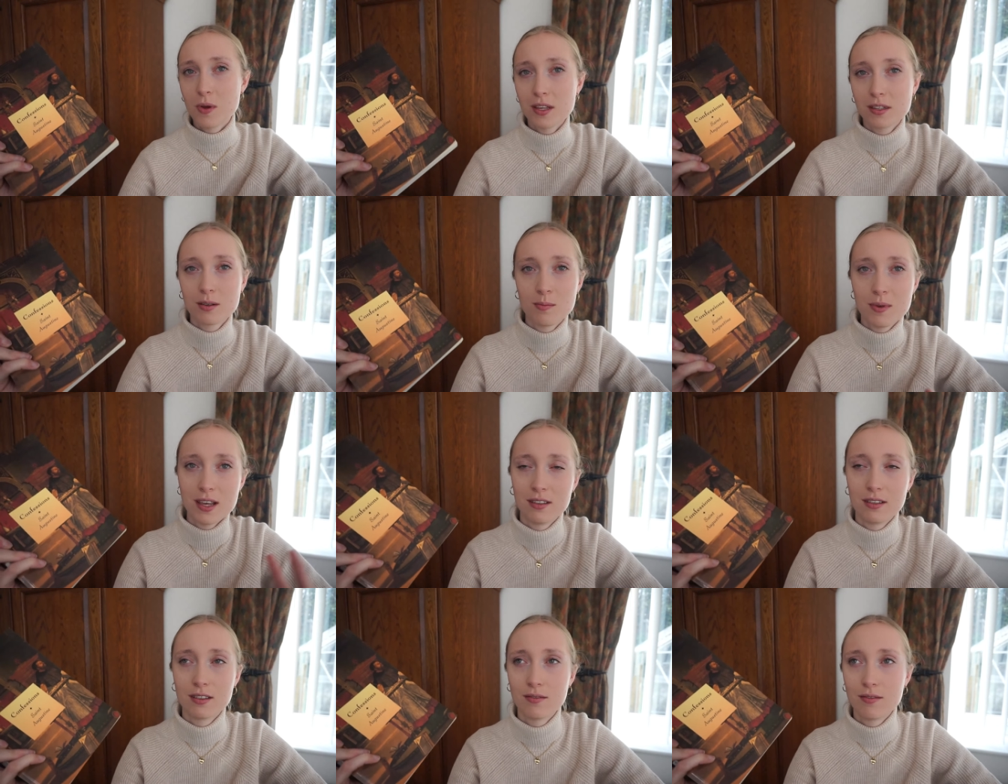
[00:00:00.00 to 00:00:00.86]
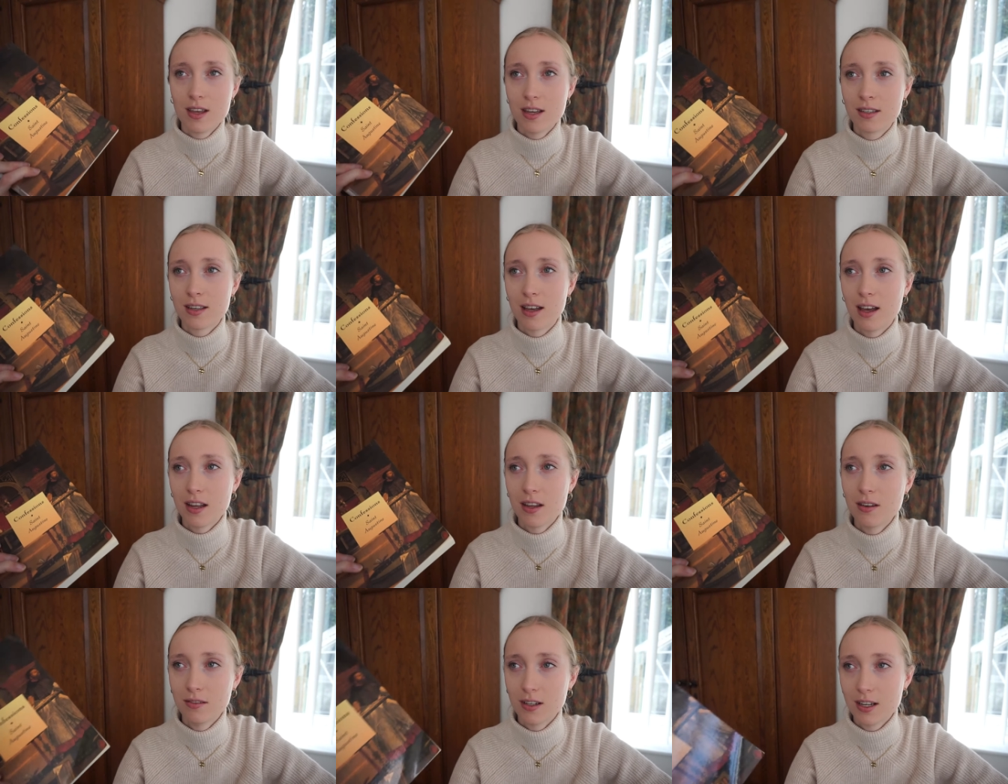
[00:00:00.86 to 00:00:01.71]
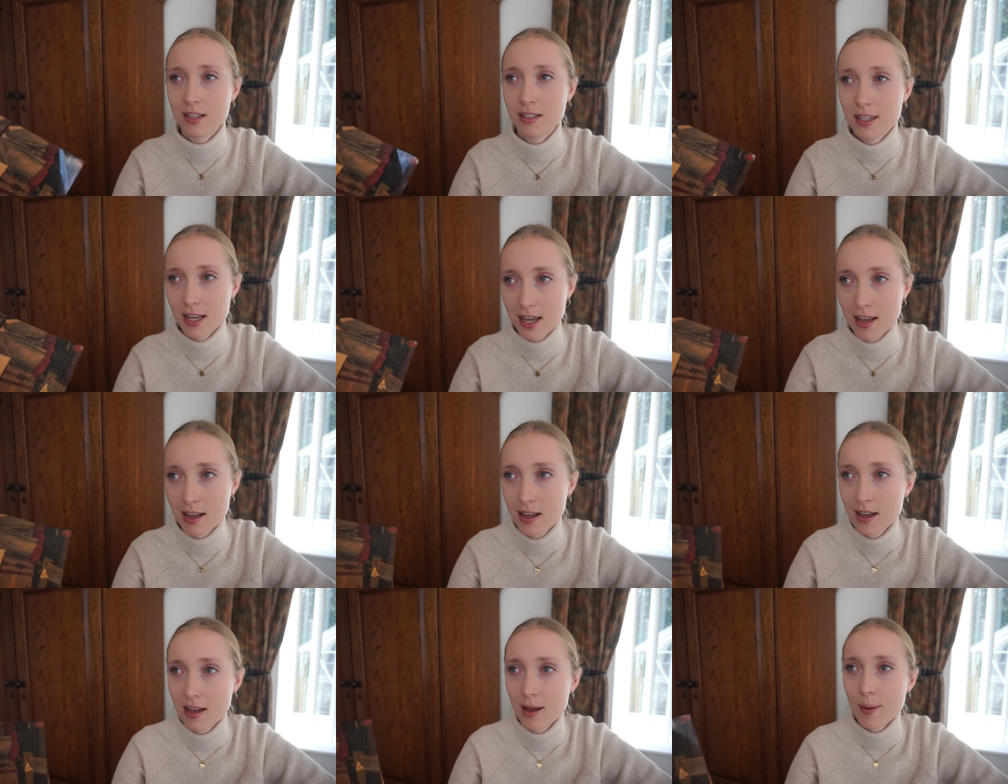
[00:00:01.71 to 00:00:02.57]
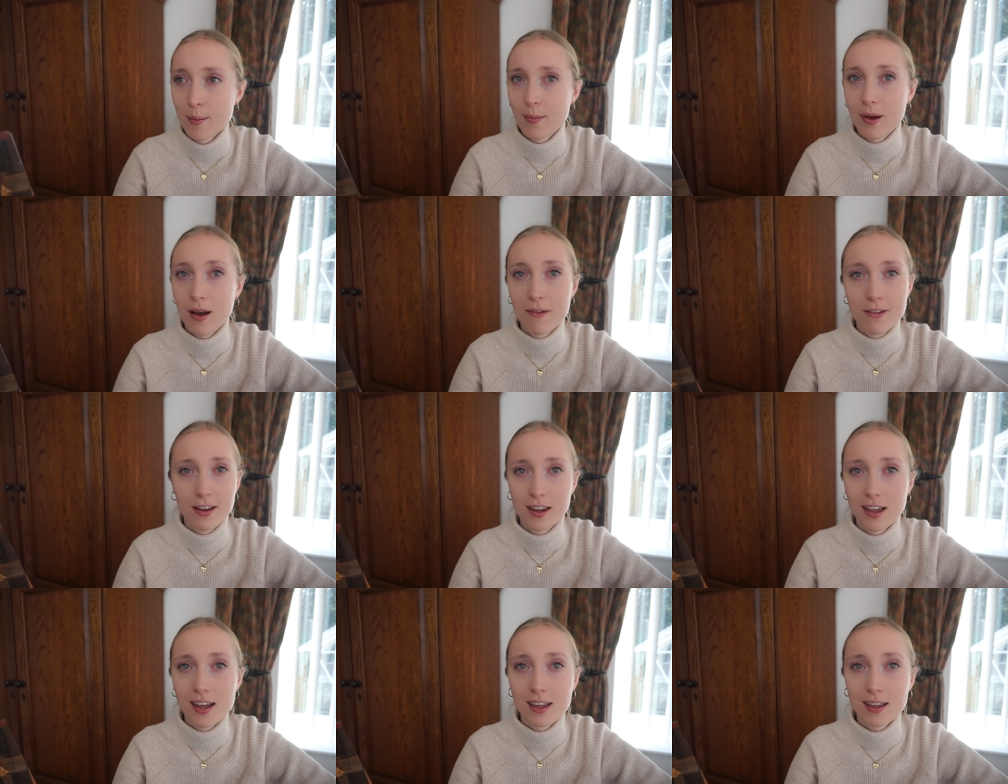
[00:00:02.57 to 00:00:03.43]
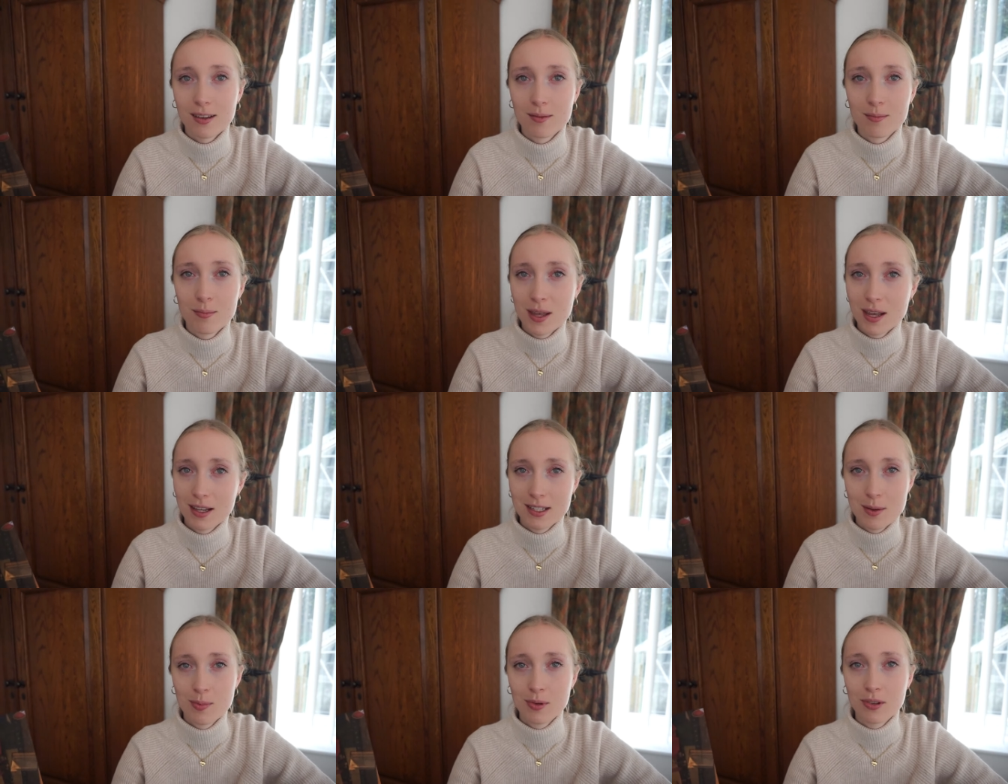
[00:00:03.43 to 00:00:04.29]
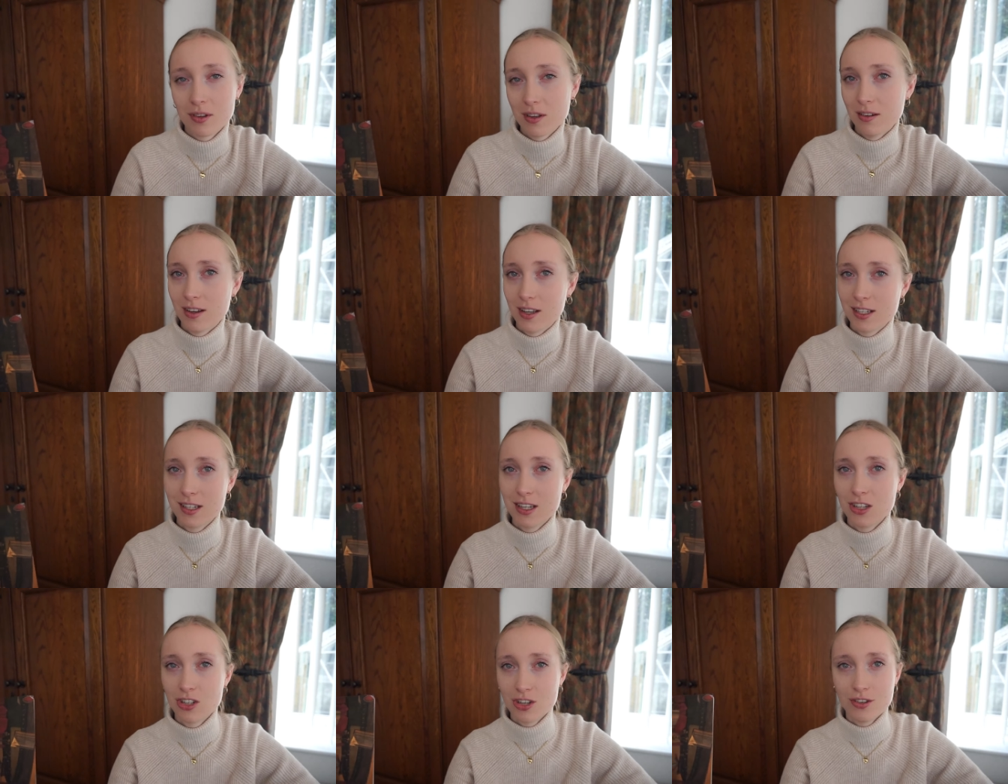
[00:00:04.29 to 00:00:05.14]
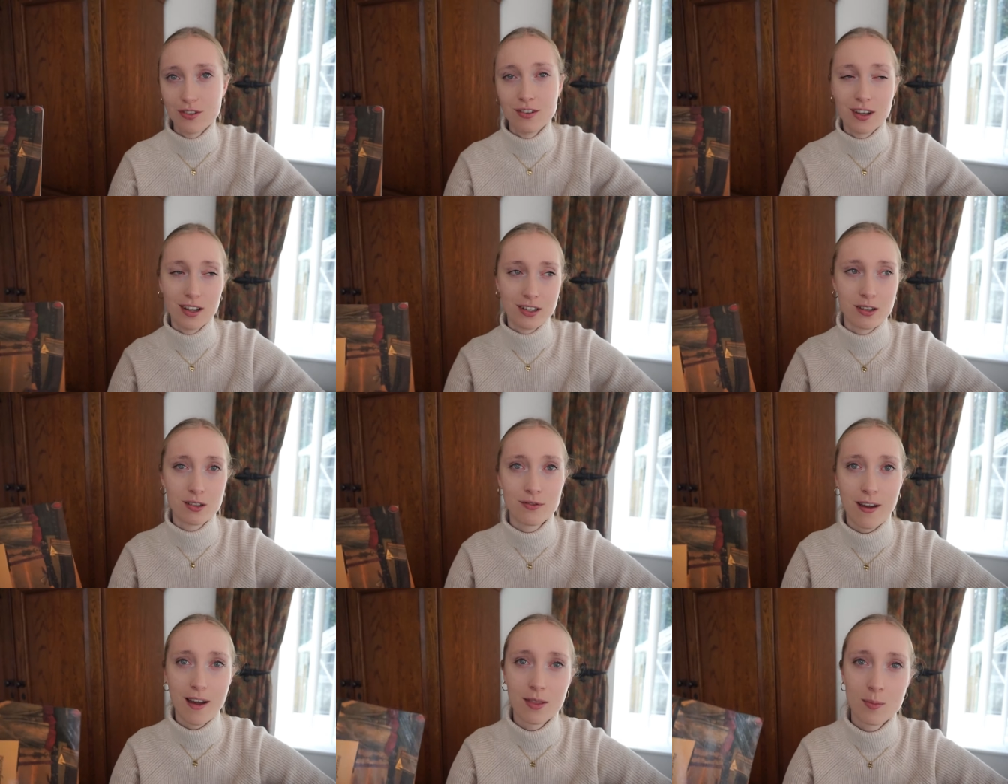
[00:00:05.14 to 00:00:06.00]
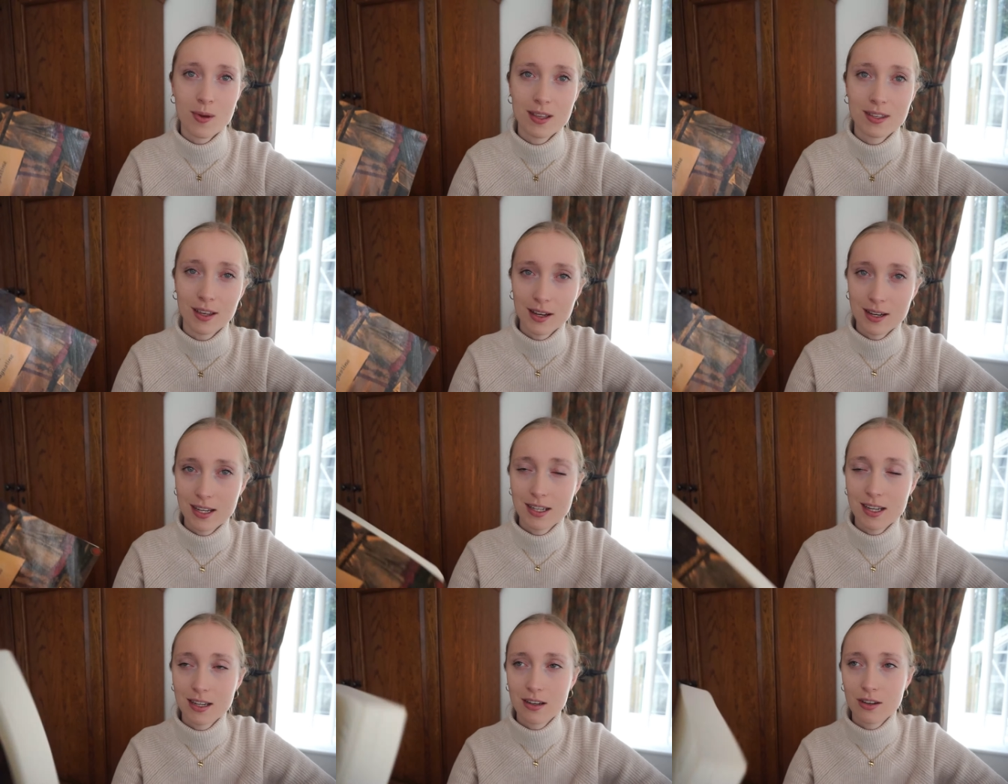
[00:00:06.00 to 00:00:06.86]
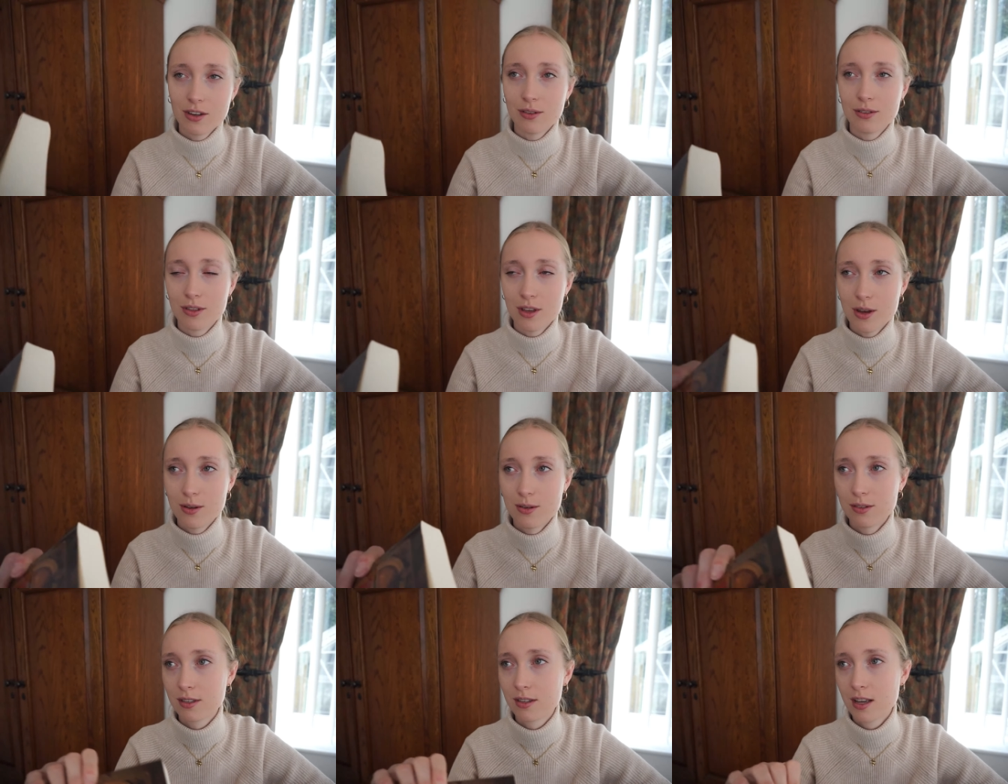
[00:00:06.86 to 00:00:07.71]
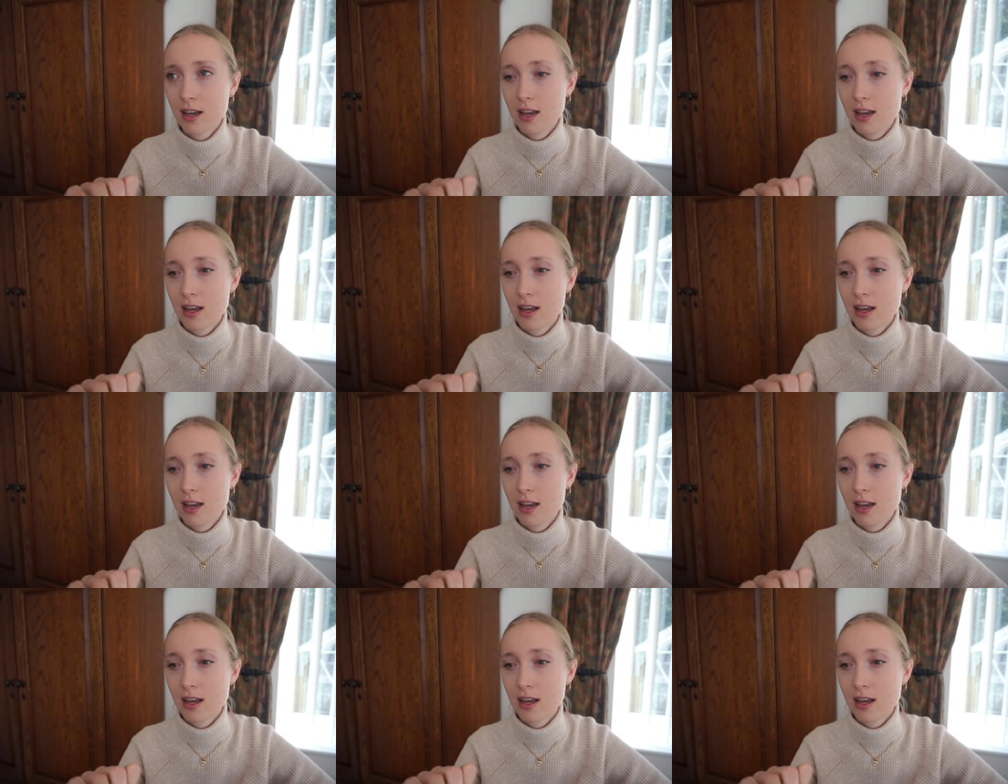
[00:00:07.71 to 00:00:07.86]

bits and pieces of this at university, but I feel like being a typical university student, I just found the bits I needed and used those.